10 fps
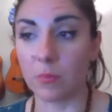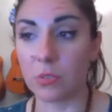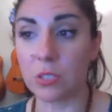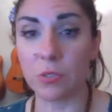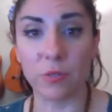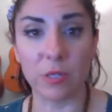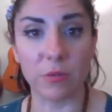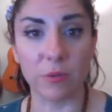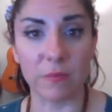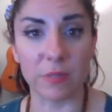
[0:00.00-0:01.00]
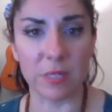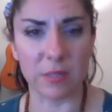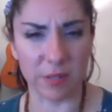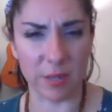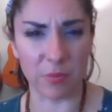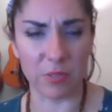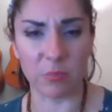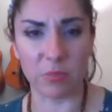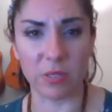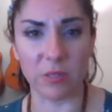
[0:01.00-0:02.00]
Just know that you don't have to take the lab quiz
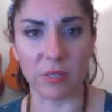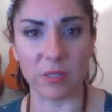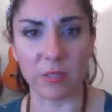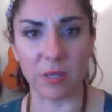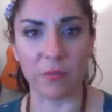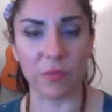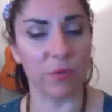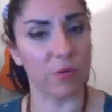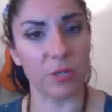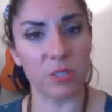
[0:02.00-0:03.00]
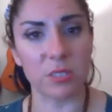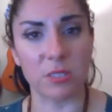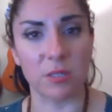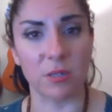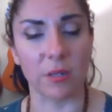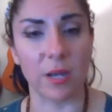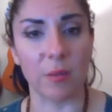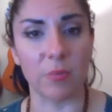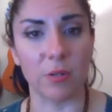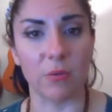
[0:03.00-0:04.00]
immediately. Like if there are questions in the
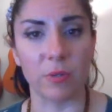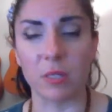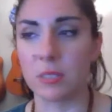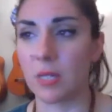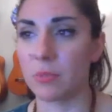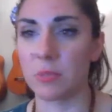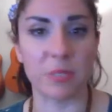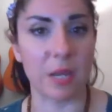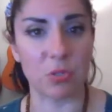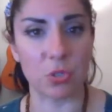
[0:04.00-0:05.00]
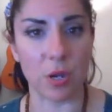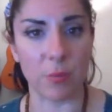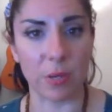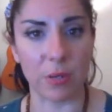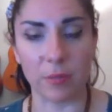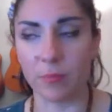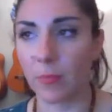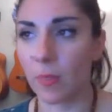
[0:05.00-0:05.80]
lab, we can set up some time to talk about it.